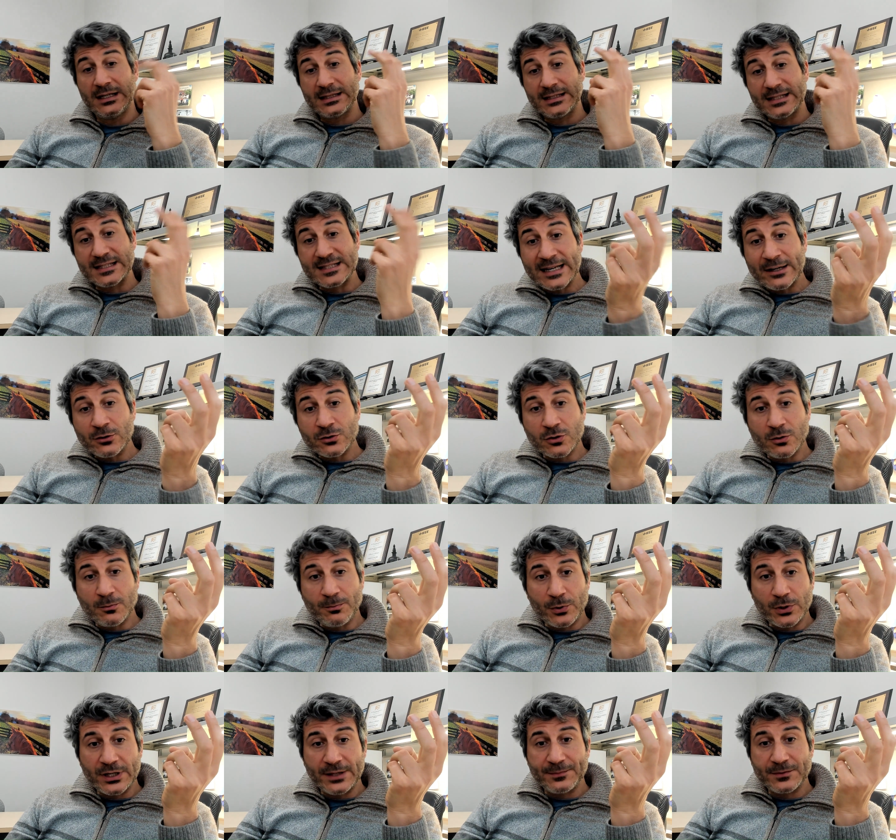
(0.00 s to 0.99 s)
the second
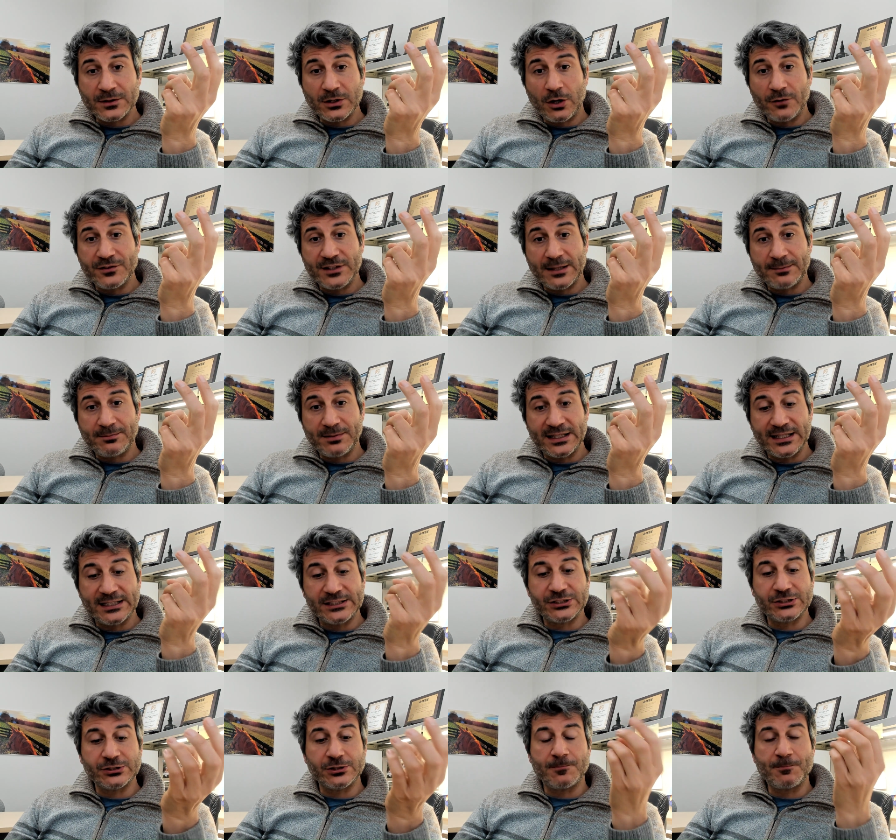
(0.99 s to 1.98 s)
component of the
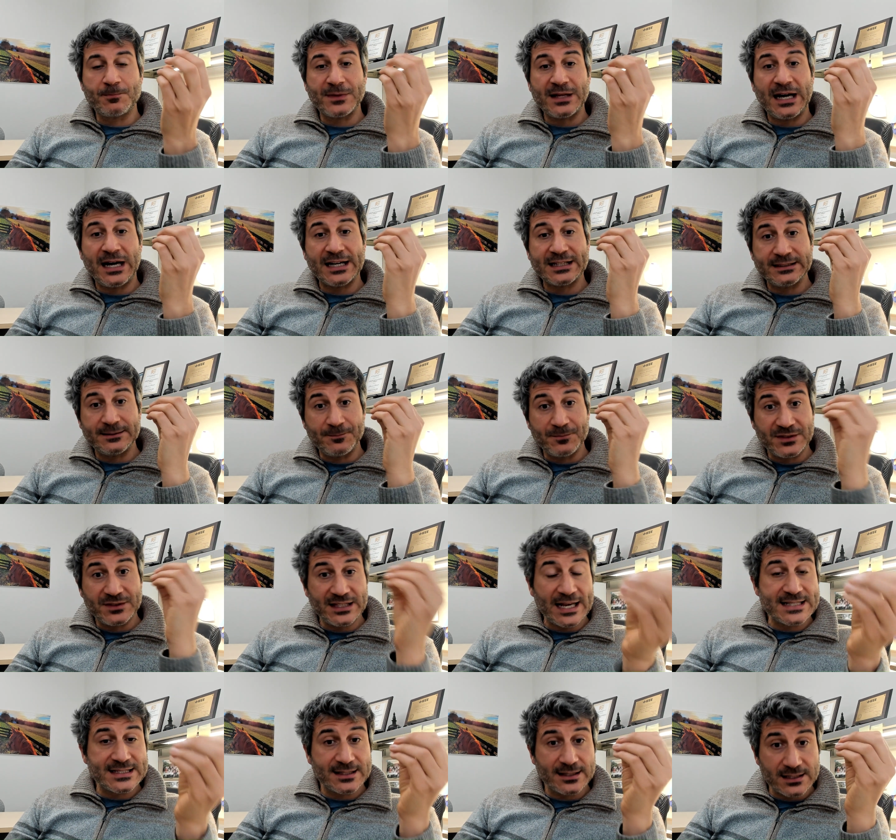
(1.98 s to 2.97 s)
application are the
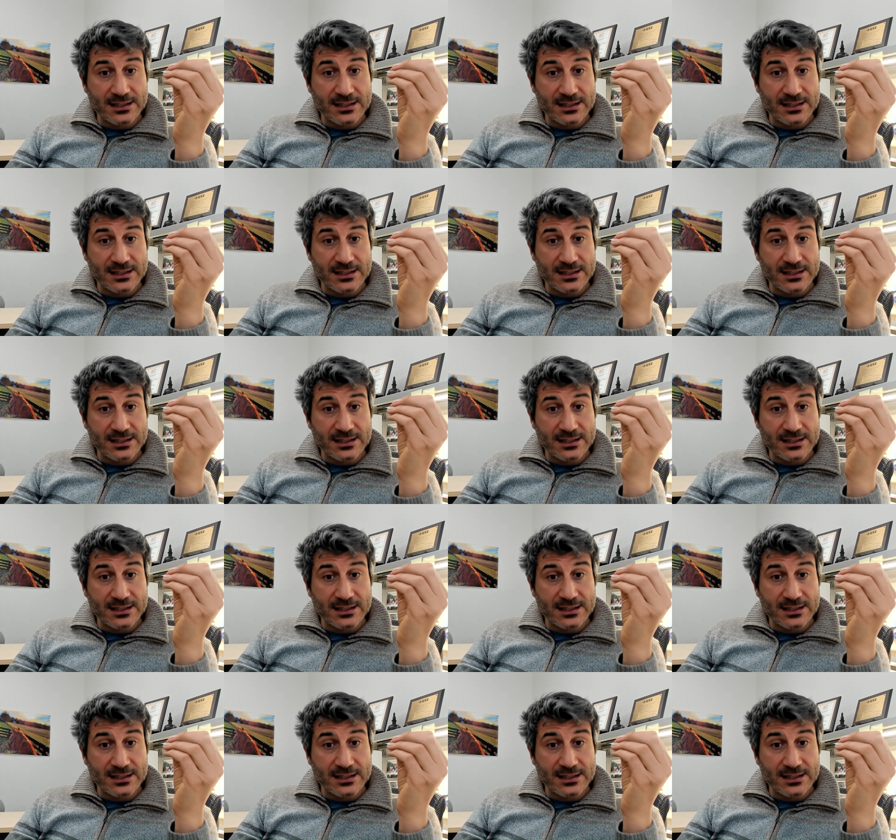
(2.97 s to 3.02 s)
test